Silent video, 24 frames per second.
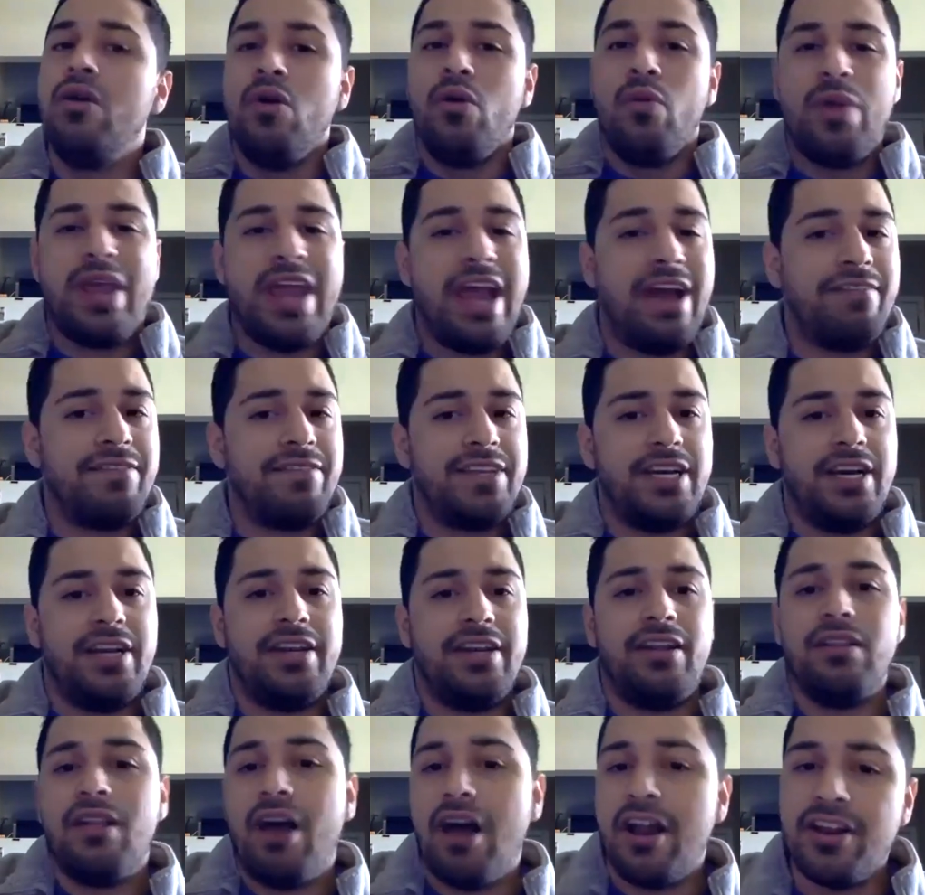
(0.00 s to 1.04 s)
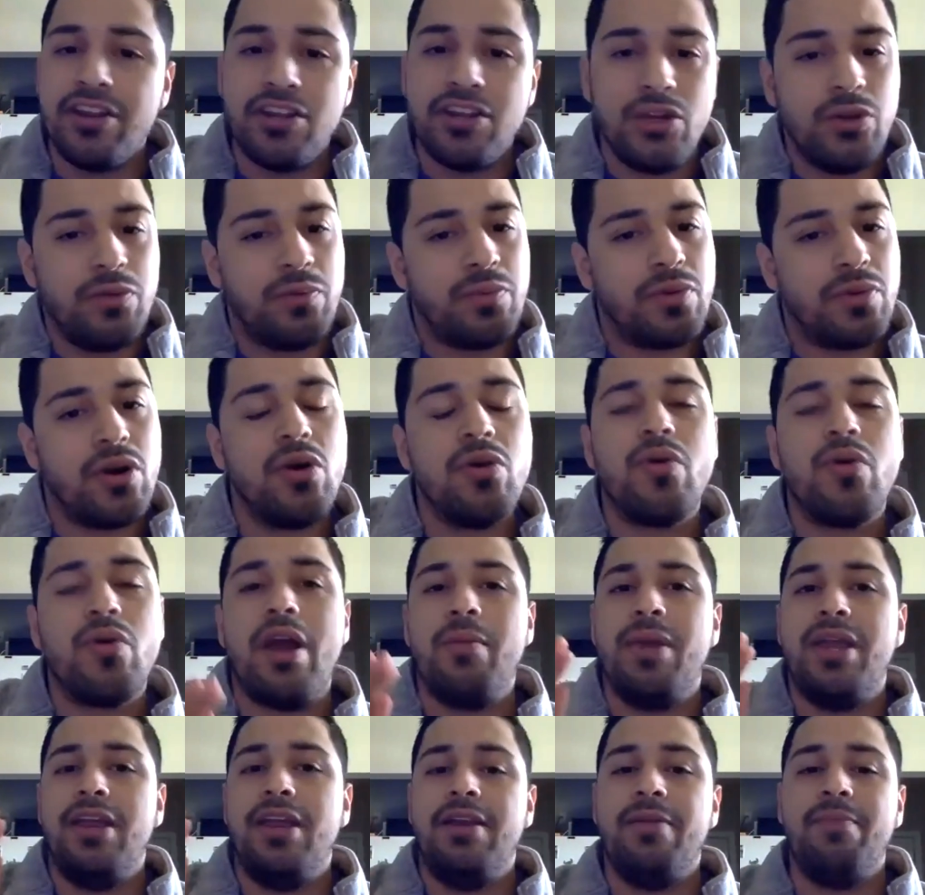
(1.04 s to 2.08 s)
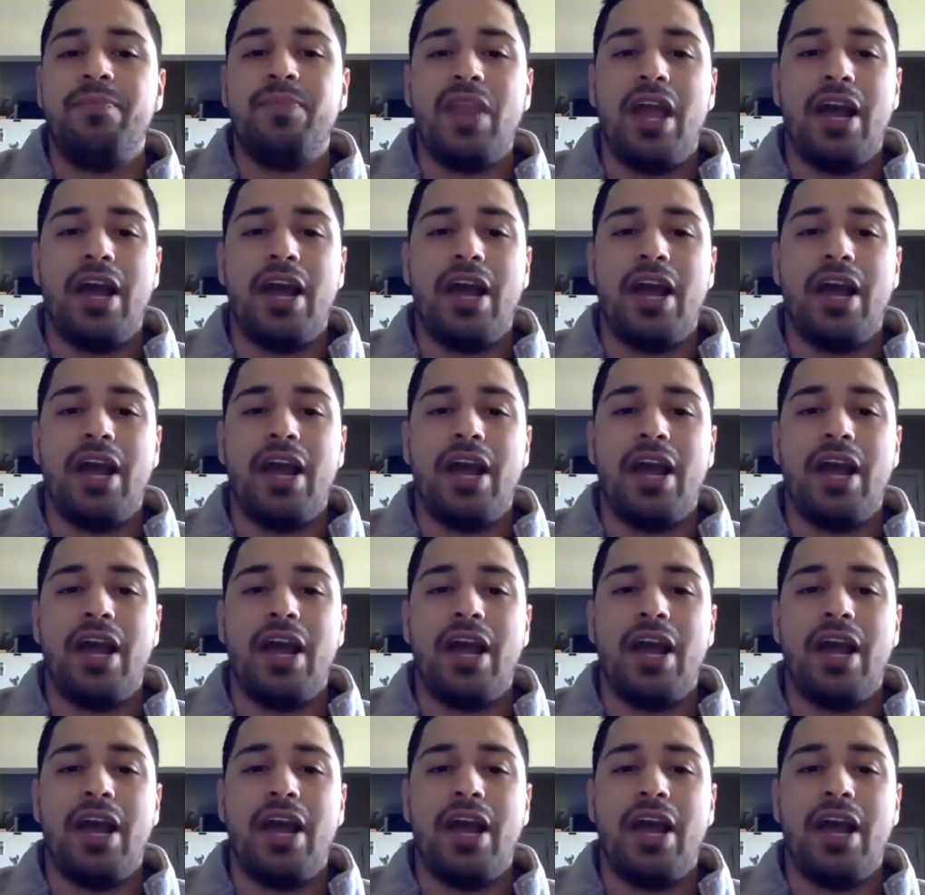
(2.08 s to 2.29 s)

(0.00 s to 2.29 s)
we have done a lot of youth programming.